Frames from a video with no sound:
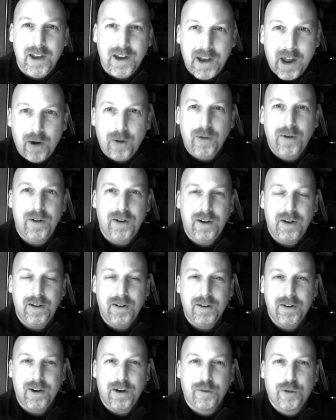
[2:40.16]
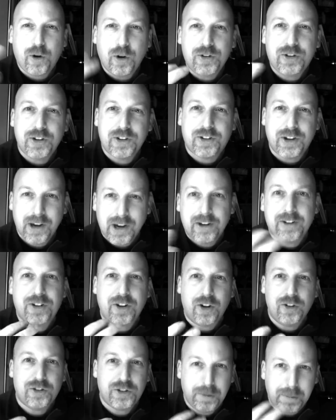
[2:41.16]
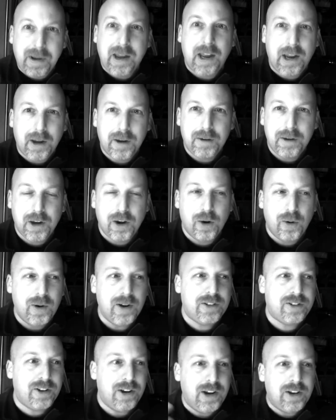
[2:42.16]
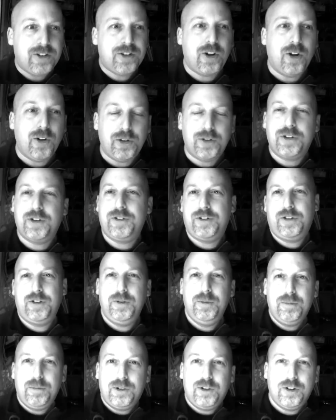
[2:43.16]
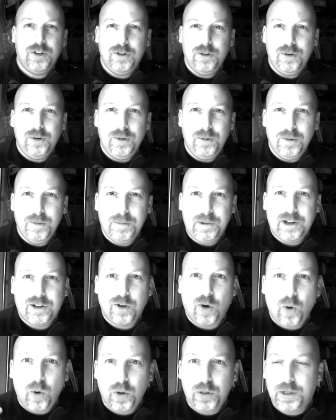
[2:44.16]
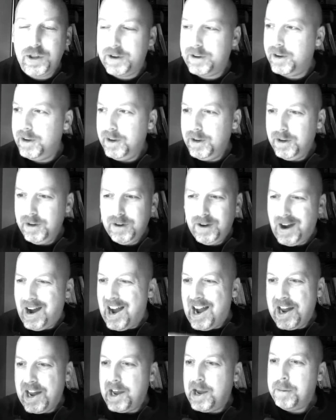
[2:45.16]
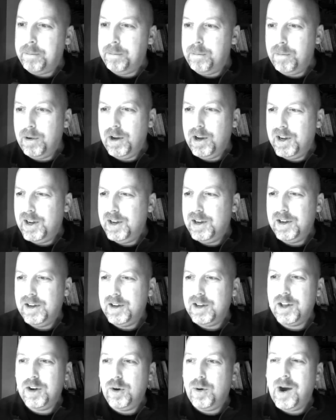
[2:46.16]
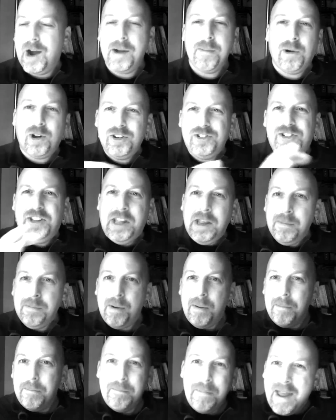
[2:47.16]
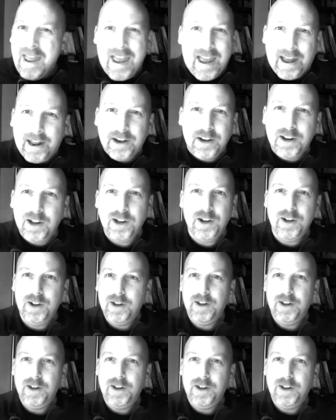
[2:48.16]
Now, of course, it's an insult to me. You know, it's an insult to be told that I am, you know, I'm on Team Man